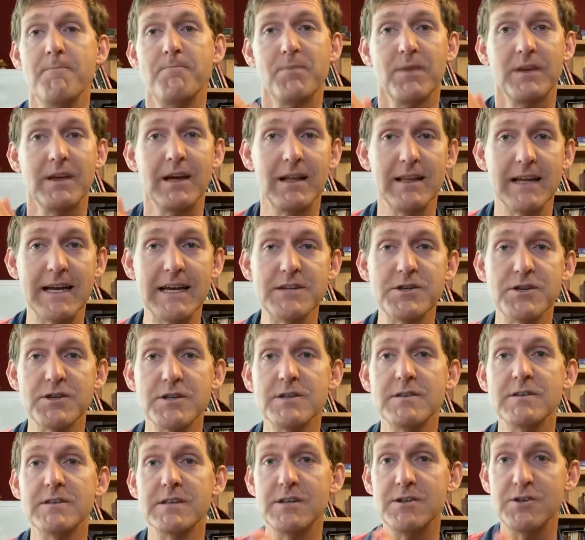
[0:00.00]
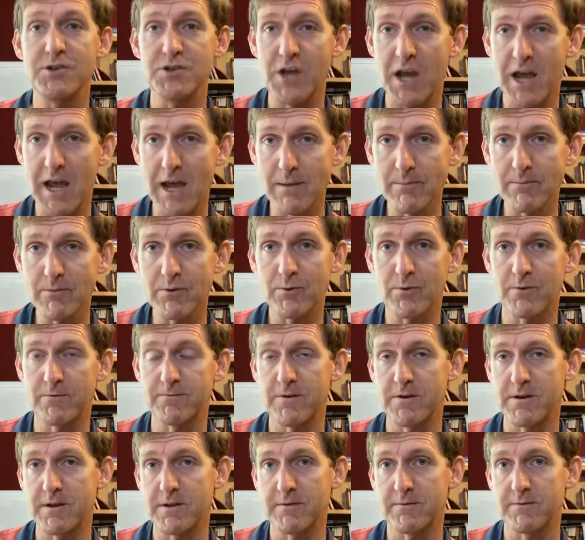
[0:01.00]
Galatians and James were
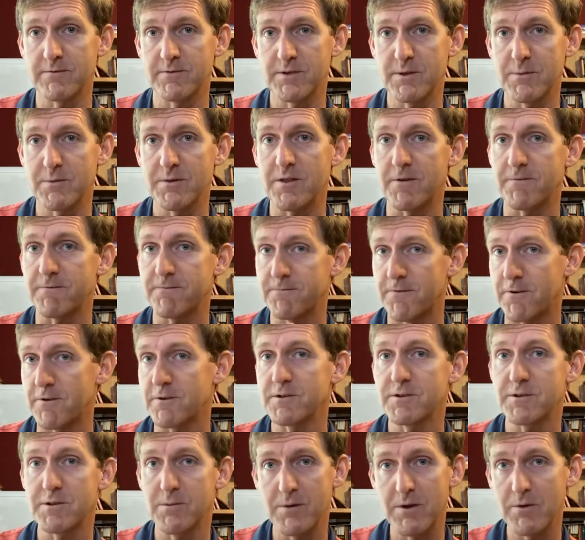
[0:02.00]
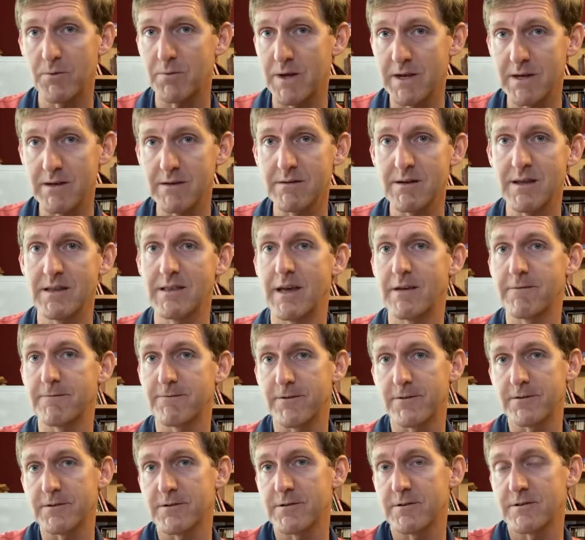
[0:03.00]
some of the first to be written, and then
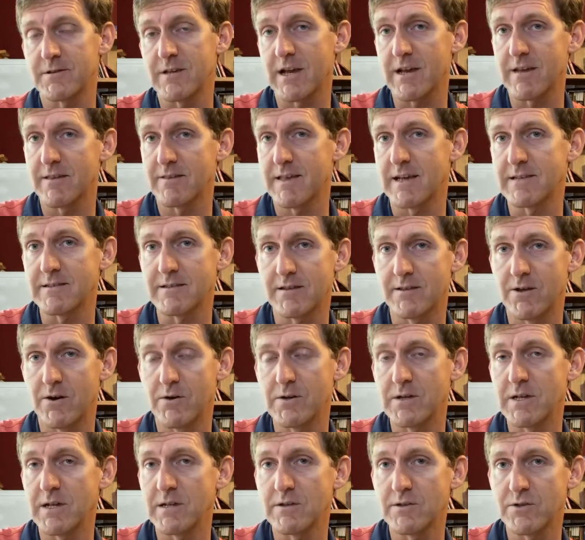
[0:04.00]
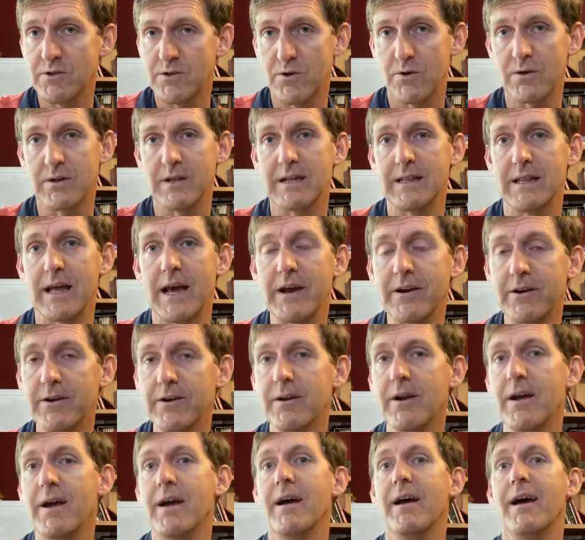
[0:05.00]
1st and 2nd Thessalonians shortly
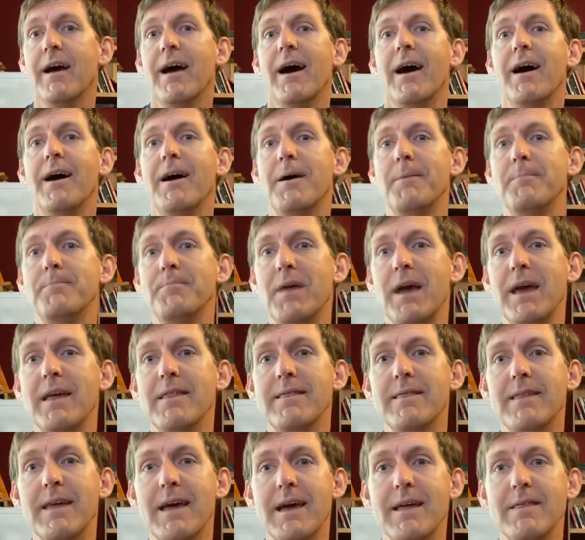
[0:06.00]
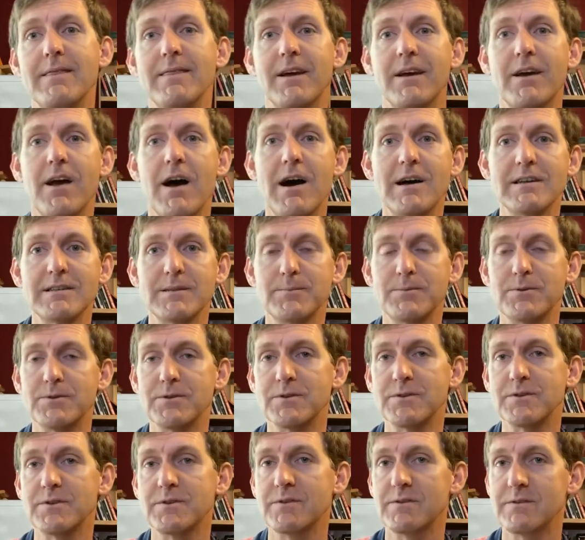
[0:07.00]
later. And then the
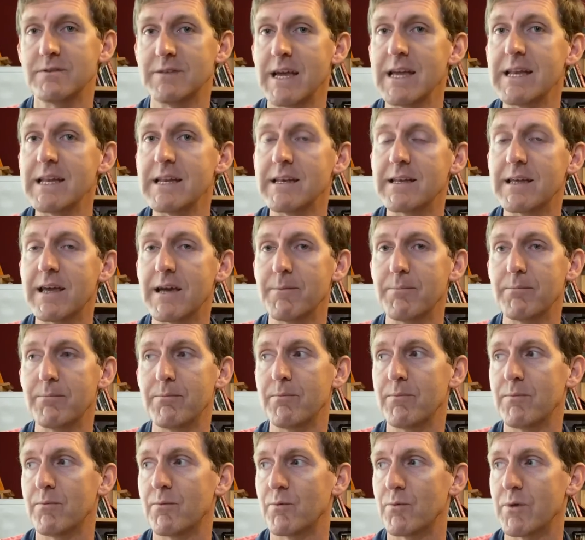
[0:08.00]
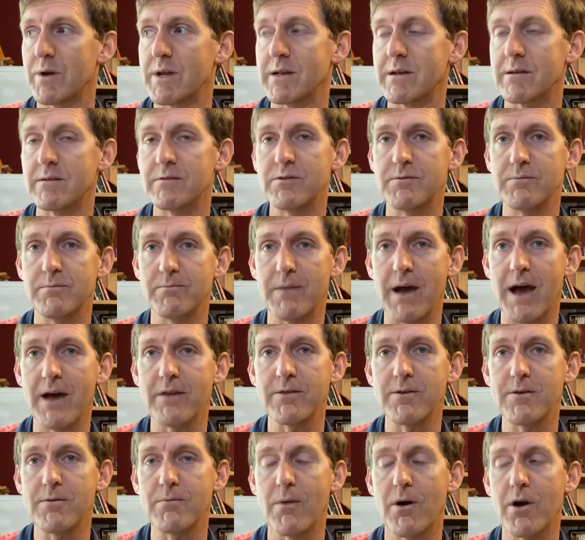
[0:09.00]
Gospels, they didn't get written.
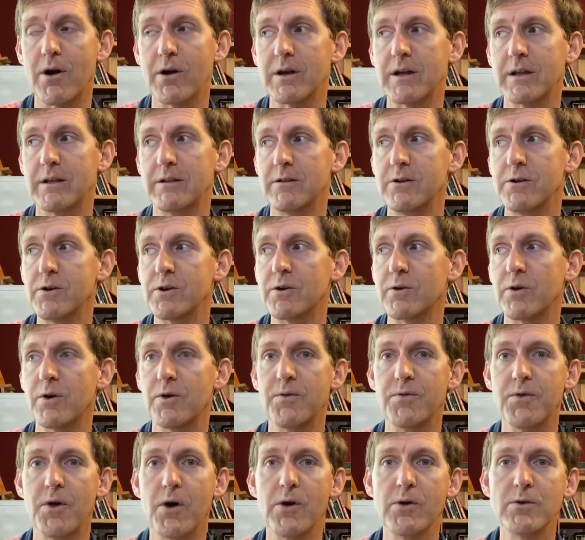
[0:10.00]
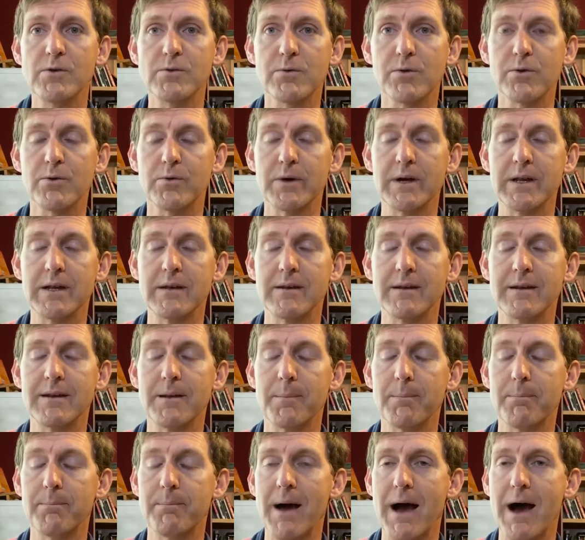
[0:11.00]
Matthew, Mark, and Luke, those were written in
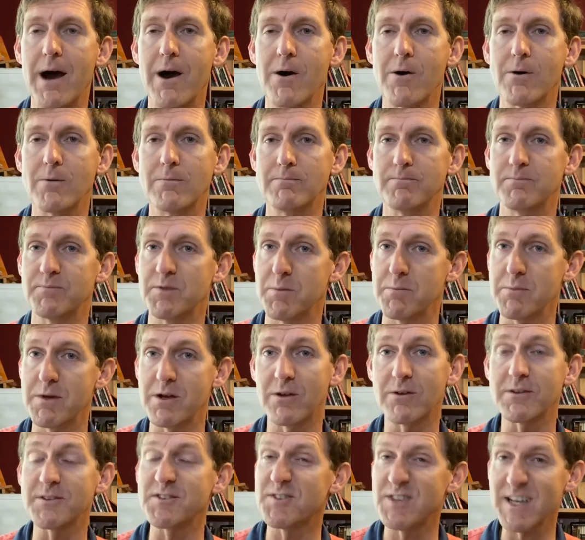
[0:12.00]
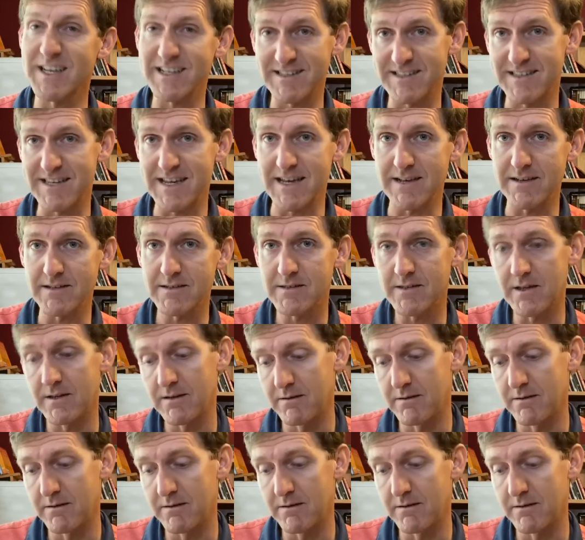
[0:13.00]
about the middle 60s.